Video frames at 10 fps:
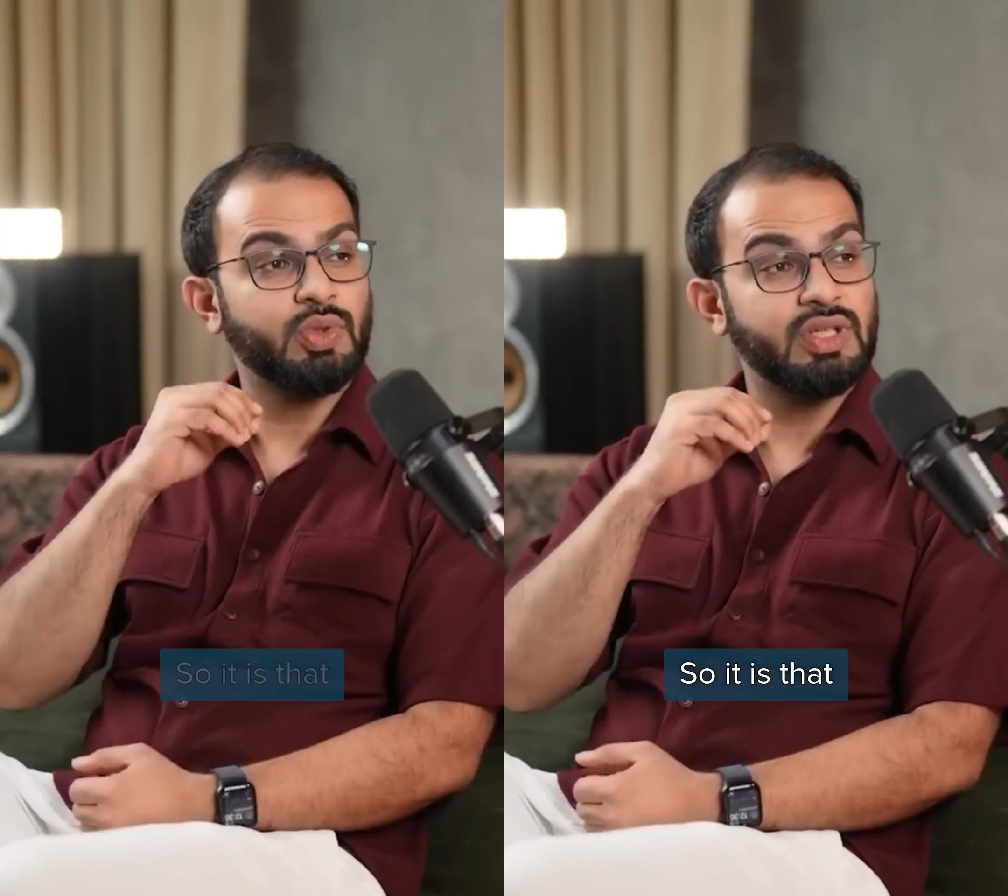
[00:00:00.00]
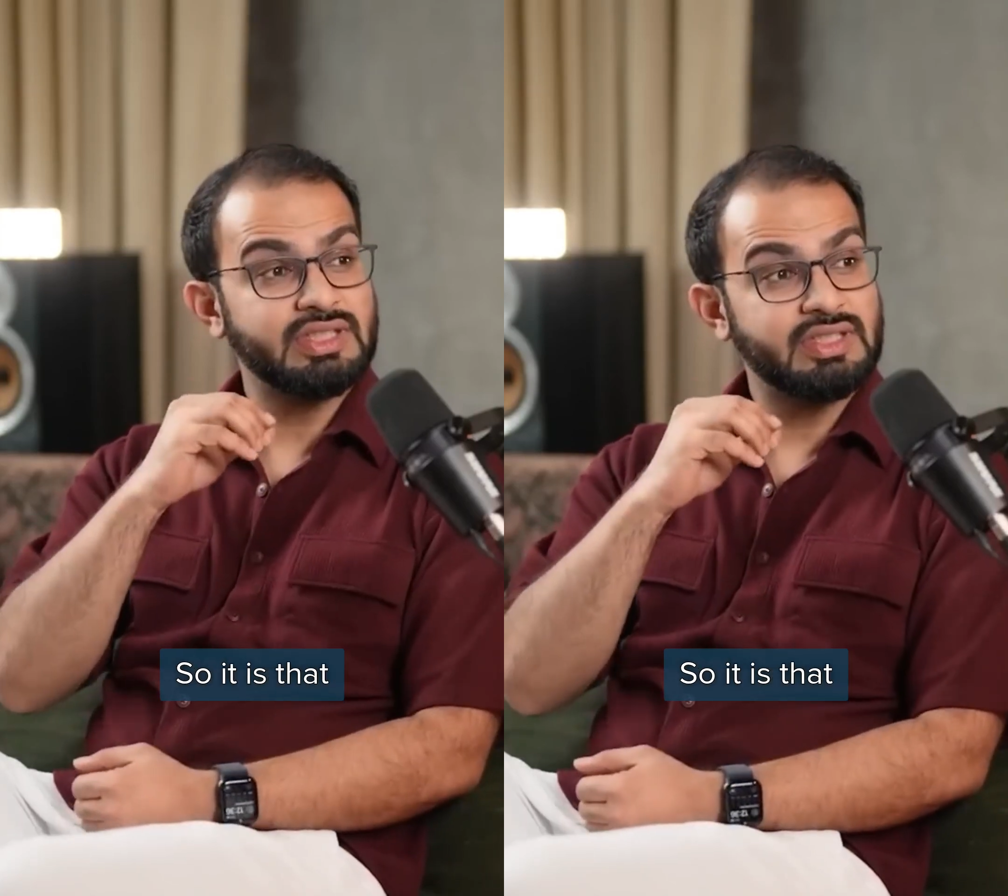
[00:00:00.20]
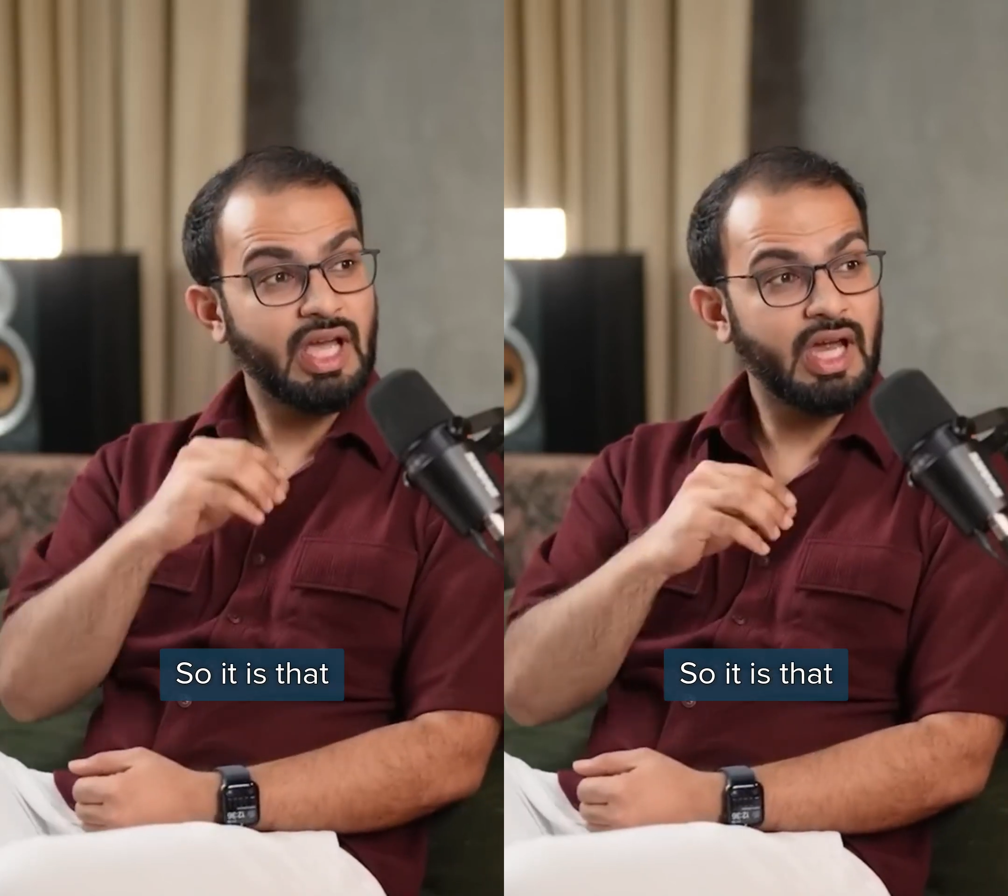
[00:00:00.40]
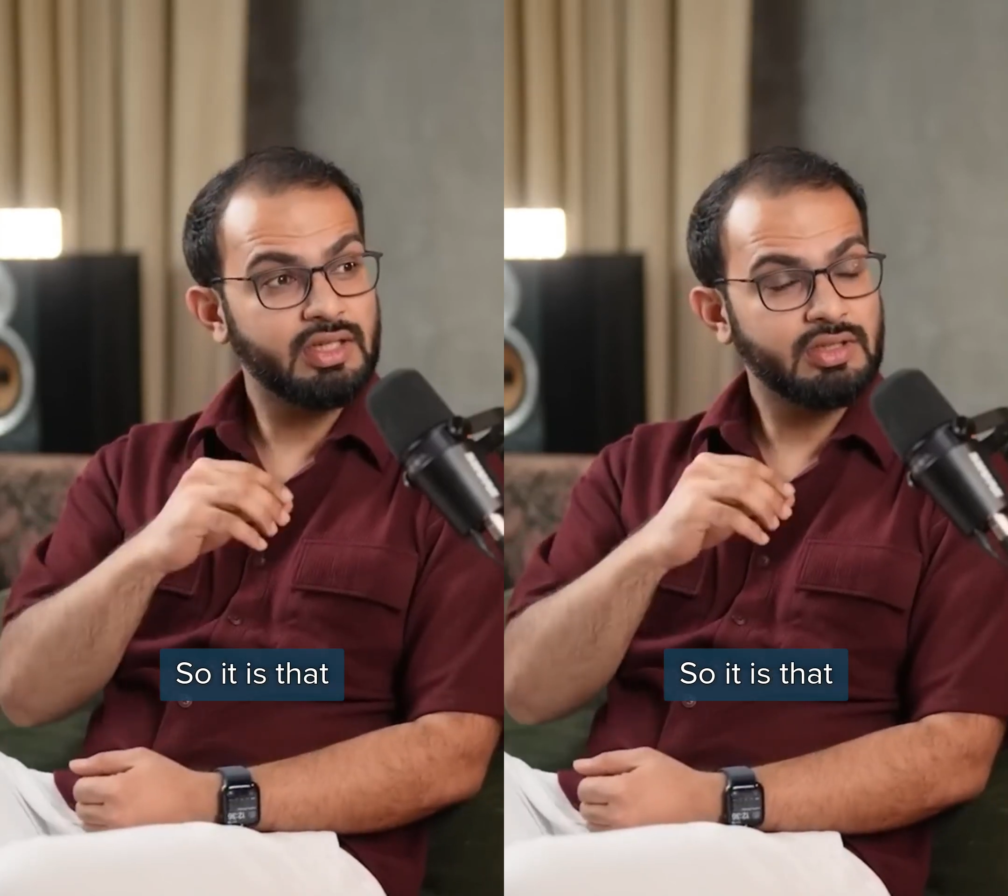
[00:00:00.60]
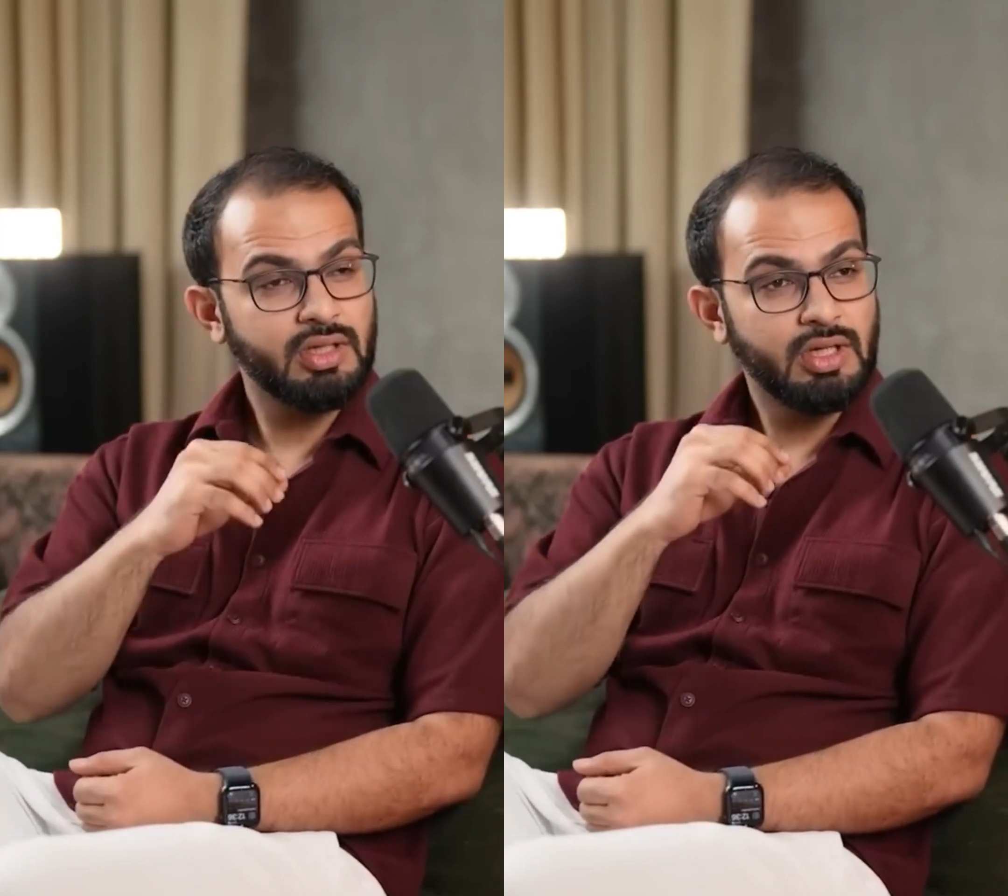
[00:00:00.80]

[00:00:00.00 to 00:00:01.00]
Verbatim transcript: So it is that